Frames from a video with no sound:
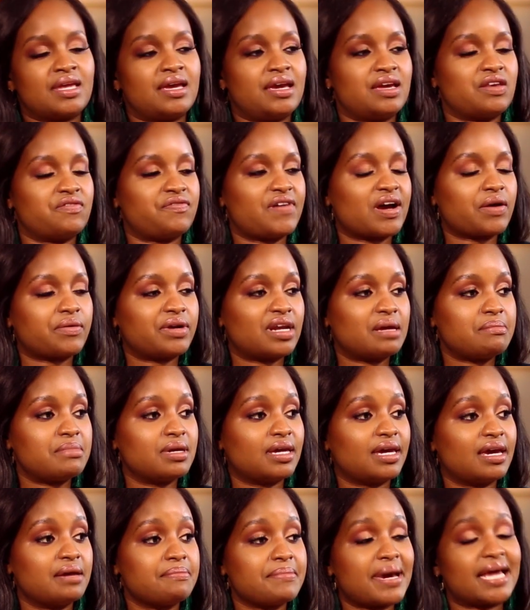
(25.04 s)
In fact, when I
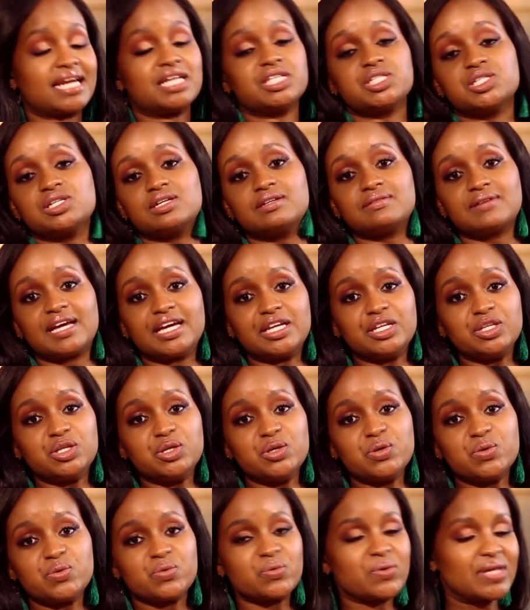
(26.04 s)
became manager, I
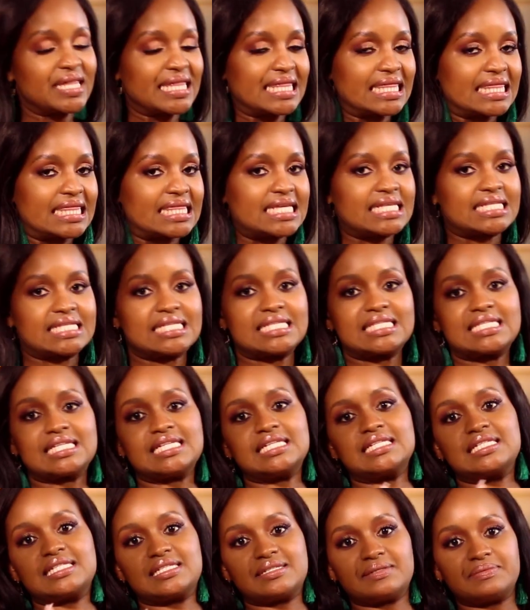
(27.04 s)
knew this is
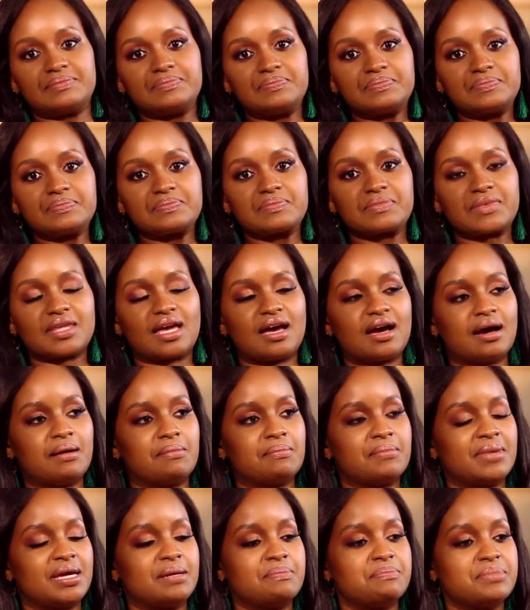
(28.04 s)
it.
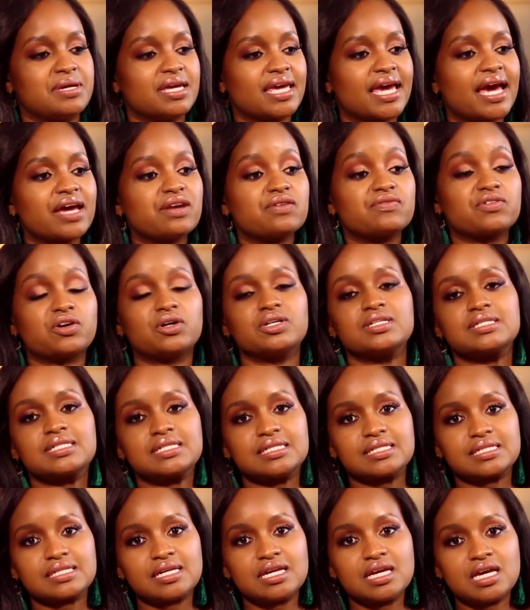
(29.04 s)
And being head of
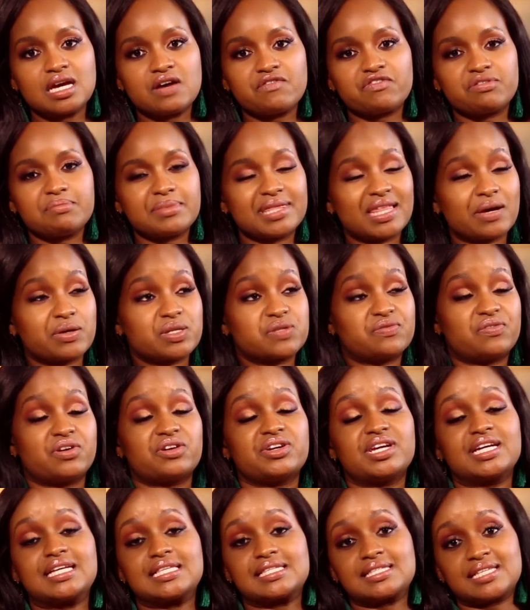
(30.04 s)
content, for me, that was
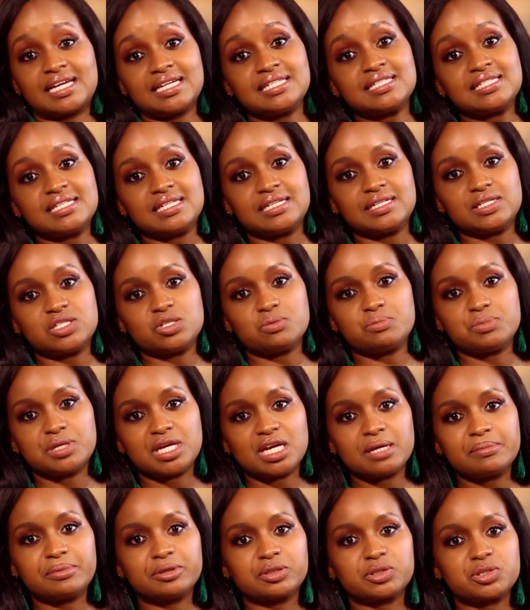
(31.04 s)
very exciting to be
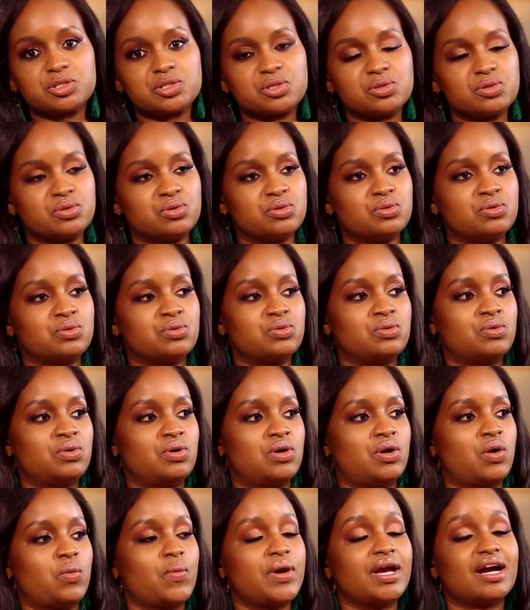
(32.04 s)
able to
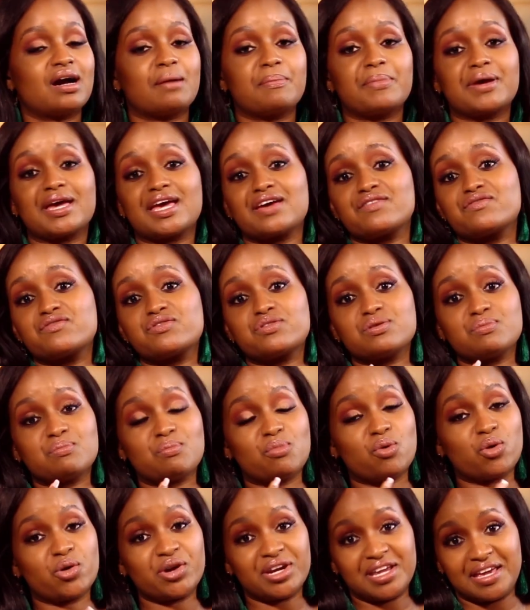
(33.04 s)
wake up every
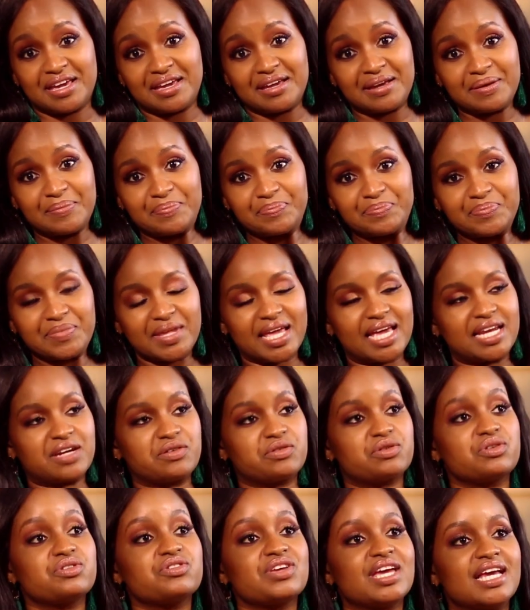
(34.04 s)
morning and
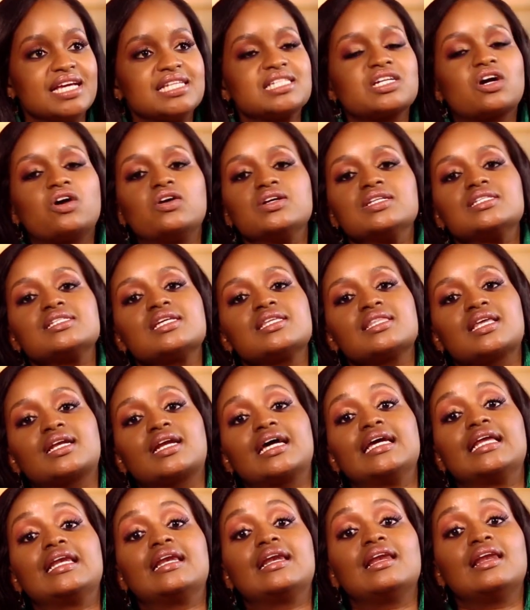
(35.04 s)
create content that
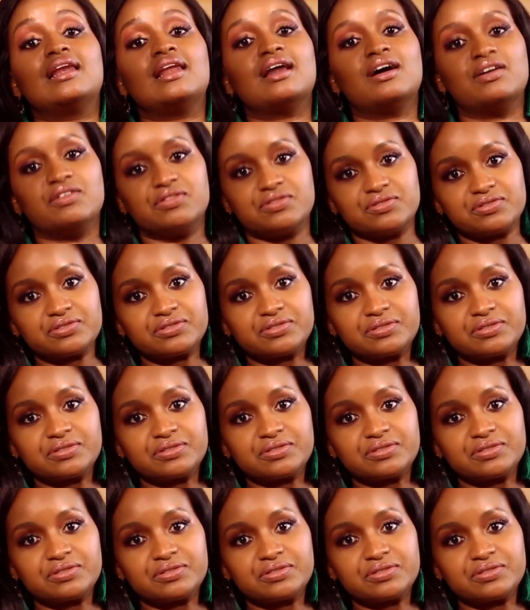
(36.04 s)
I love.